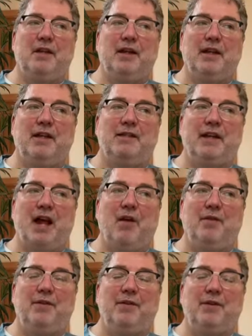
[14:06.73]
Hit
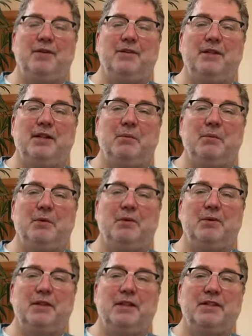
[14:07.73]
down through your sitting
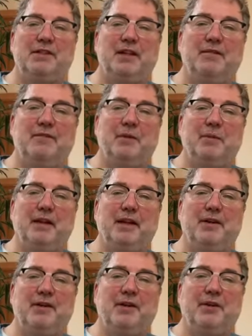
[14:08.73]
bones. Extend from the
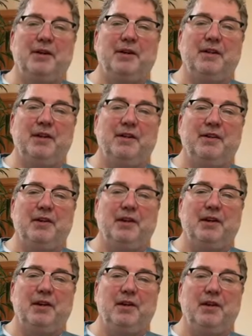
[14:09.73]
inner groin to the inner
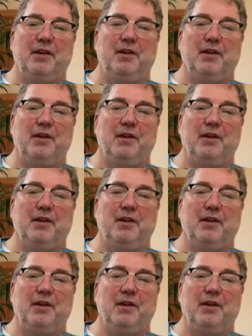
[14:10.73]
knee.